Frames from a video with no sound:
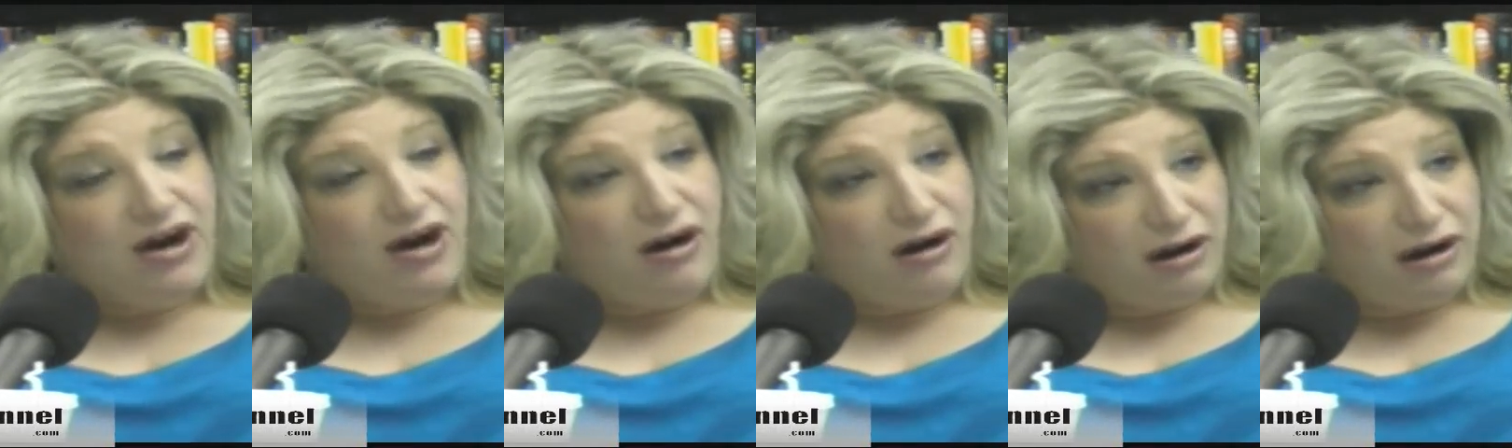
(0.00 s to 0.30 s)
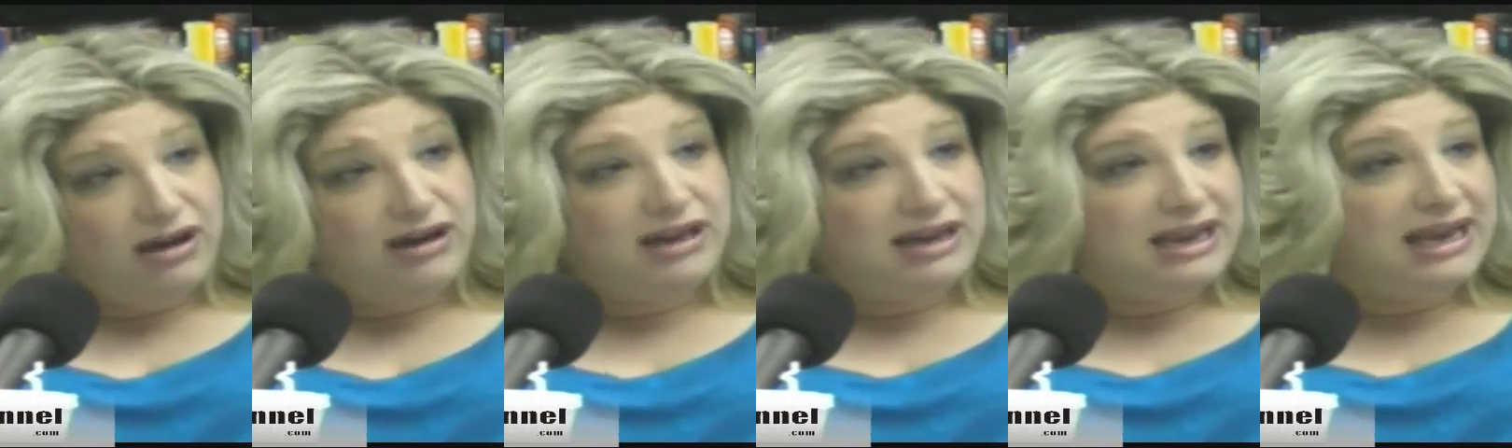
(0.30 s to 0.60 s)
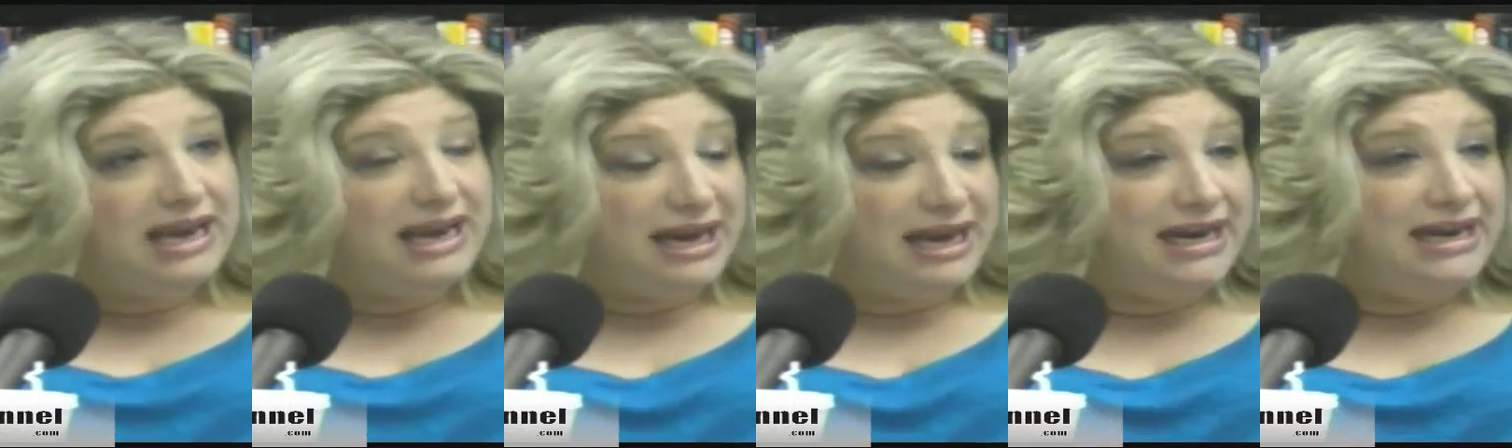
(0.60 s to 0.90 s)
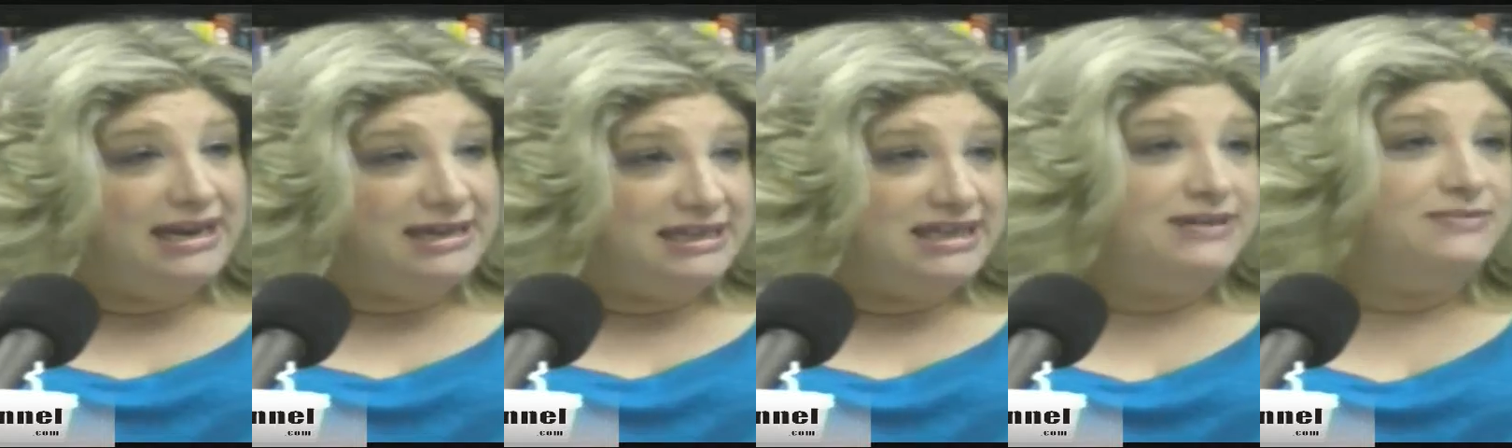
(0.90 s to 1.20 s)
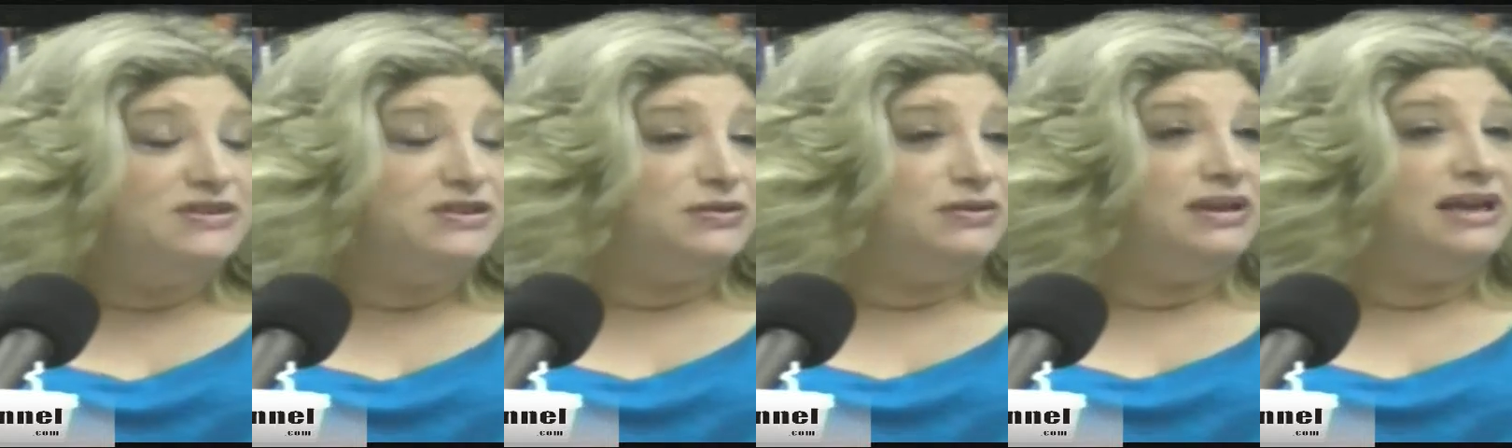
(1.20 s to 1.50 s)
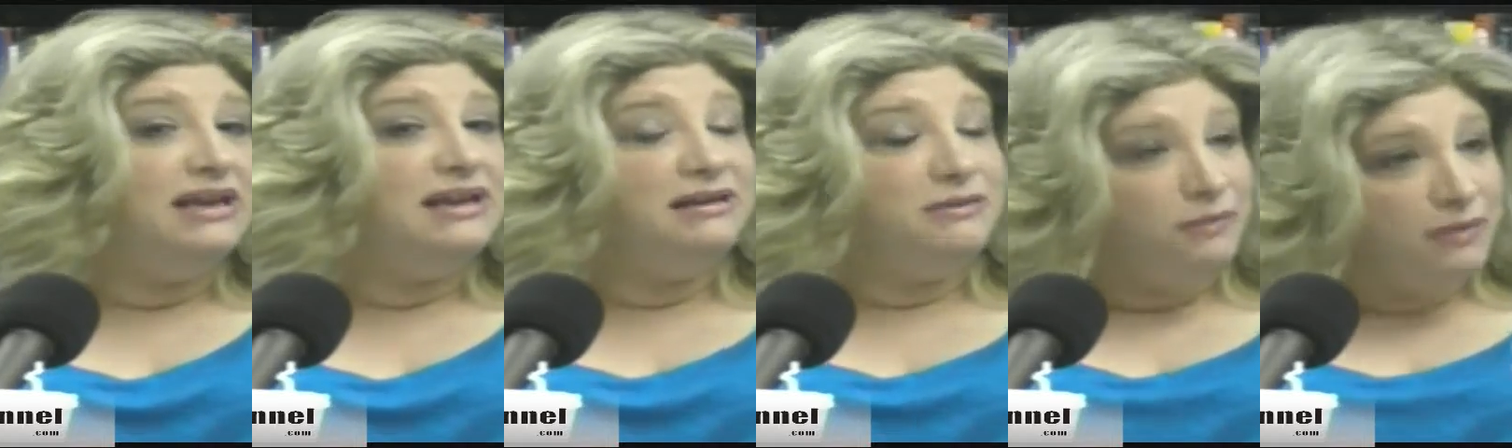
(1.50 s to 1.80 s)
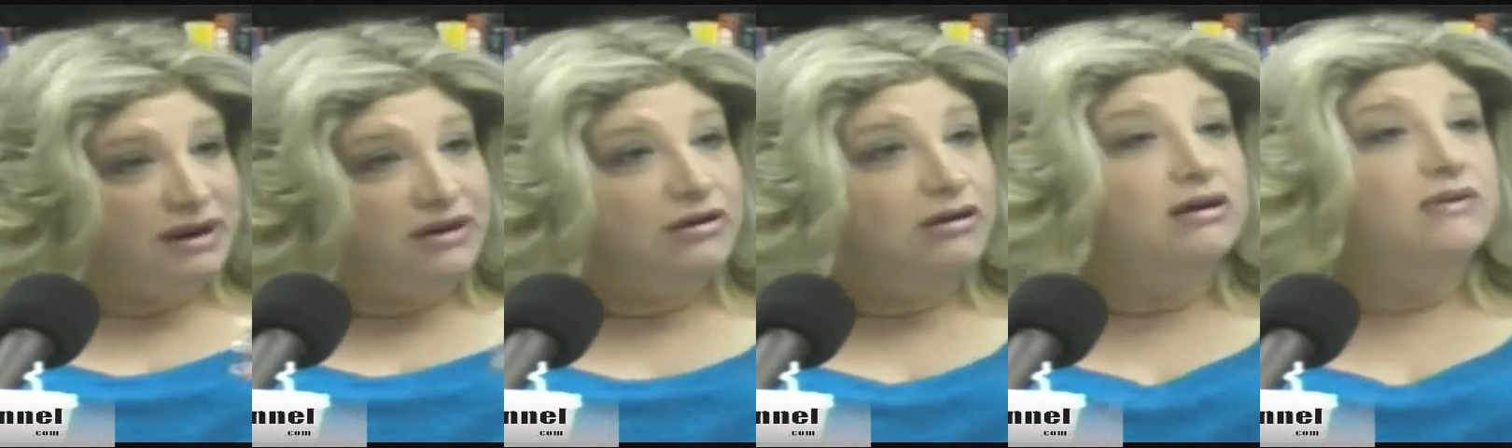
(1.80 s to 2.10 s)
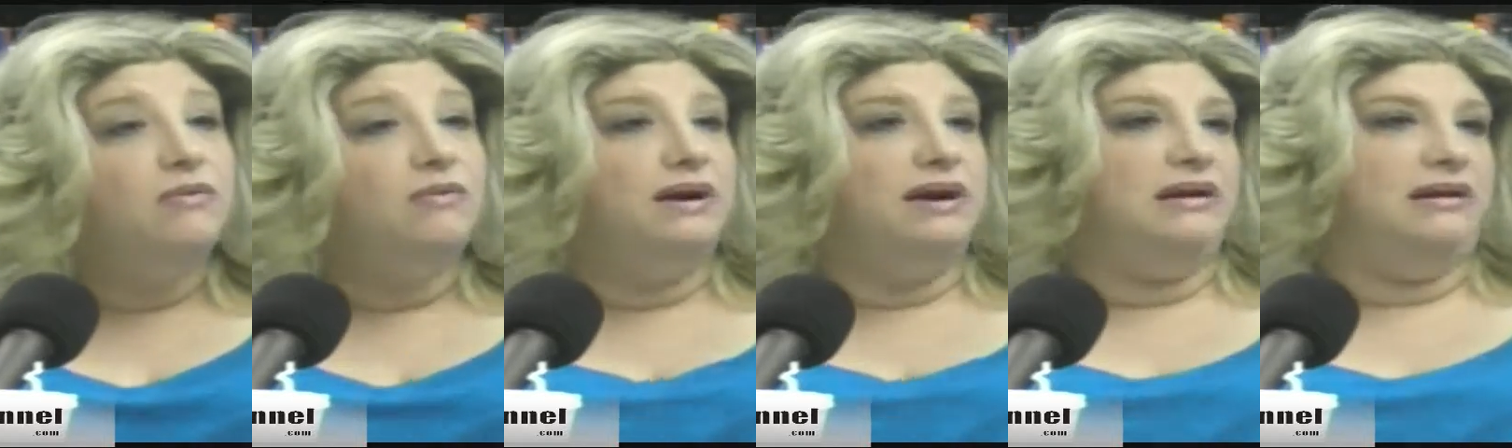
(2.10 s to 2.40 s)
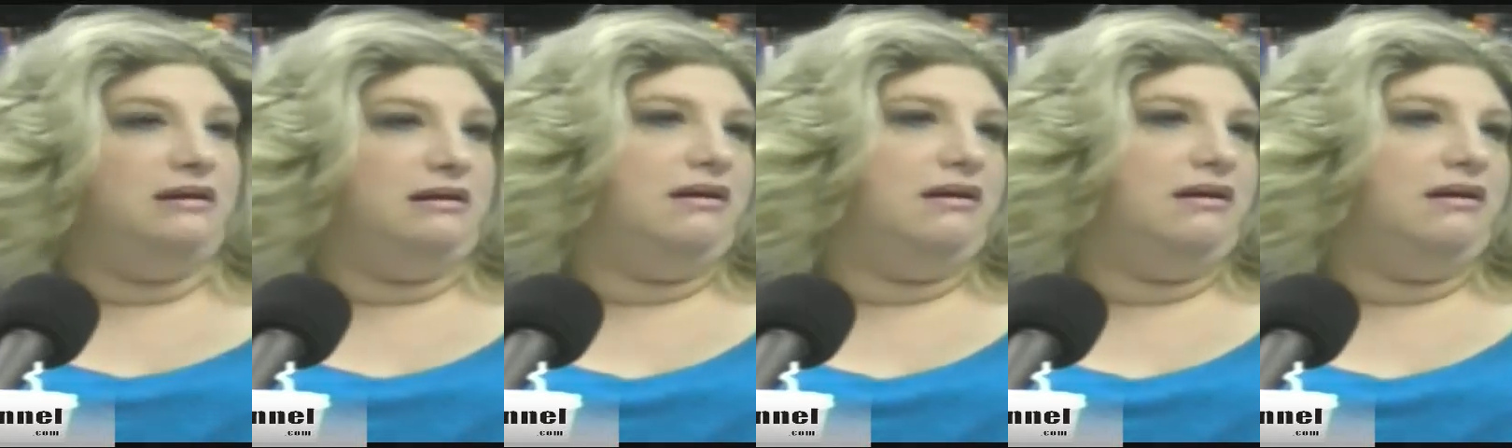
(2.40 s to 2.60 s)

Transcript: on the Canadian team so that we could win?